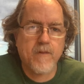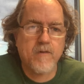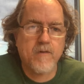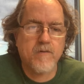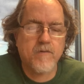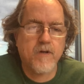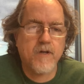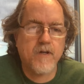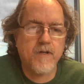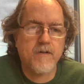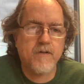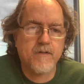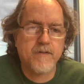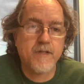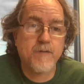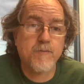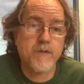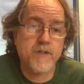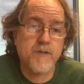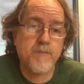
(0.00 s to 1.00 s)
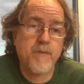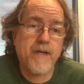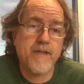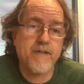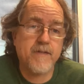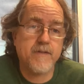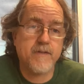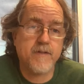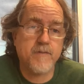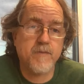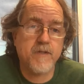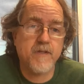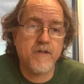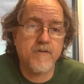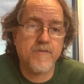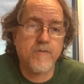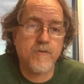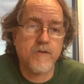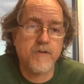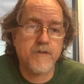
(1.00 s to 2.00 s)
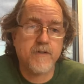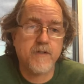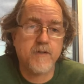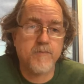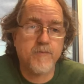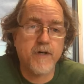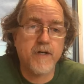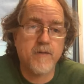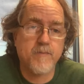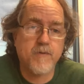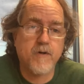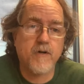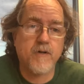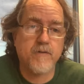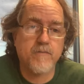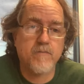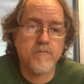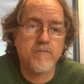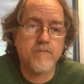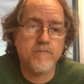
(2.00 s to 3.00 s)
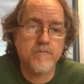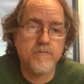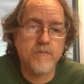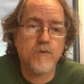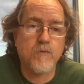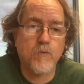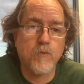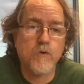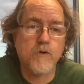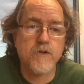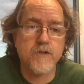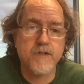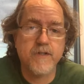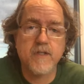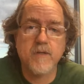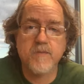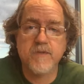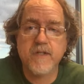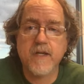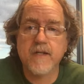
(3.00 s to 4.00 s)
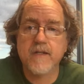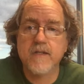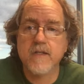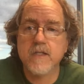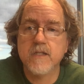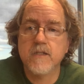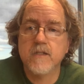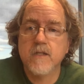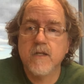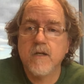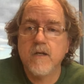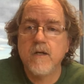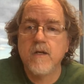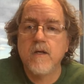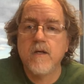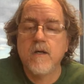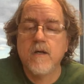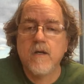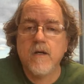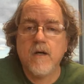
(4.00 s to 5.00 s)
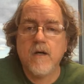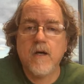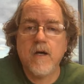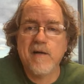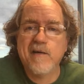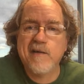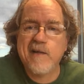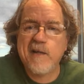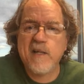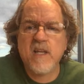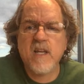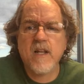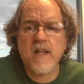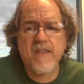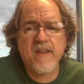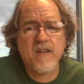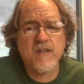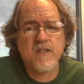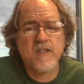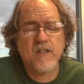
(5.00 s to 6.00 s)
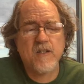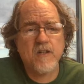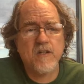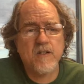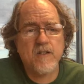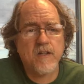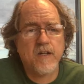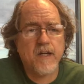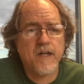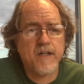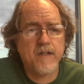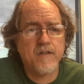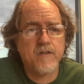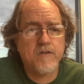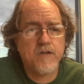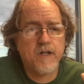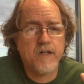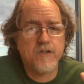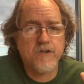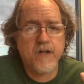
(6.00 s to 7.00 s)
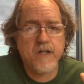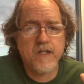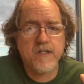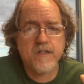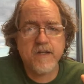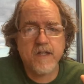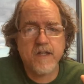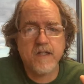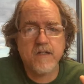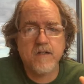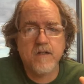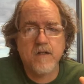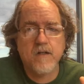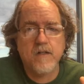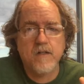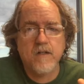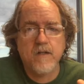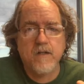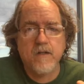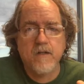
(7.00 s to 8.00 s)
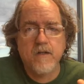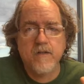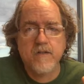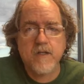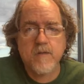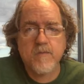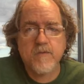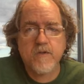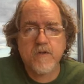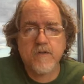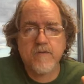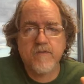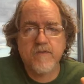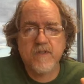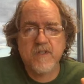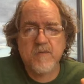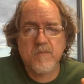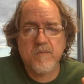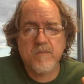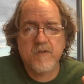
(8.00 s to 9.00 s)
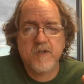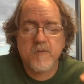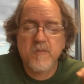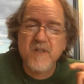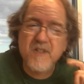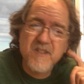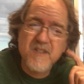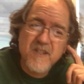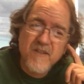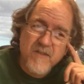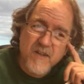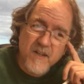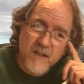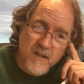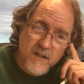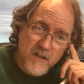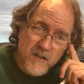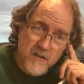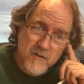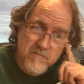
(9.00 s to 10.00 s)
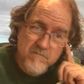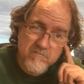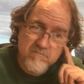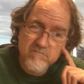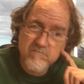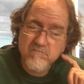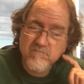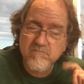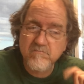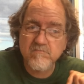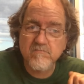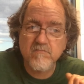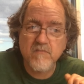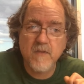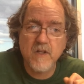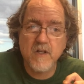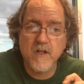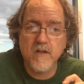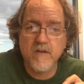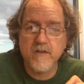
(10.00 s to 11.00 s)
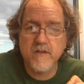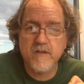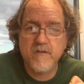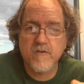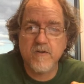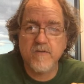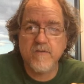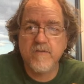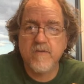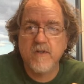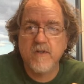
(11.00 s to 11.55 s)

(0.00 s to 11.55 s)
right? Because that's what a space is going to be there for. It's going to break apart words in some sentence. And again, I think it's good to kind of try to translate some sort of specific, this sort of